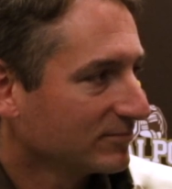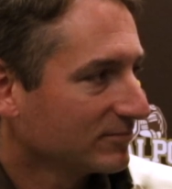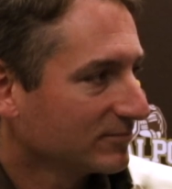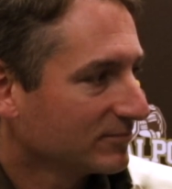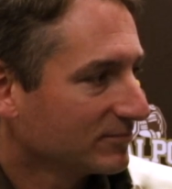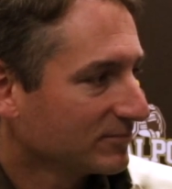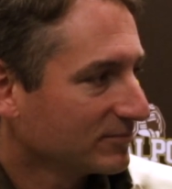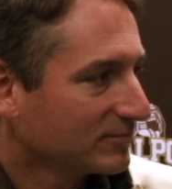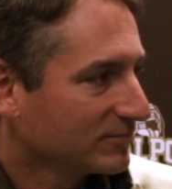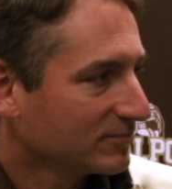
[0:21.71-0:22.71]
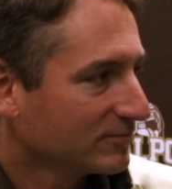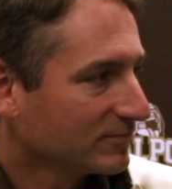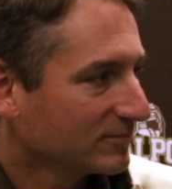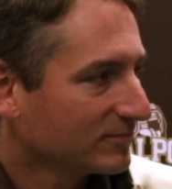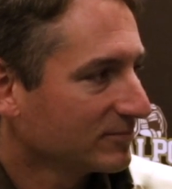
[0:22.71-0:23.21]

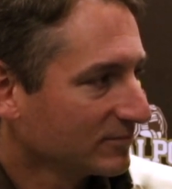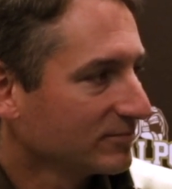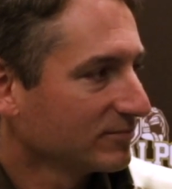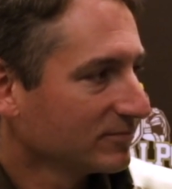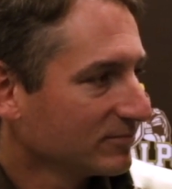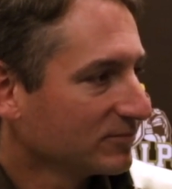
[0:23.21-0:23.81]
The person shown says nothing.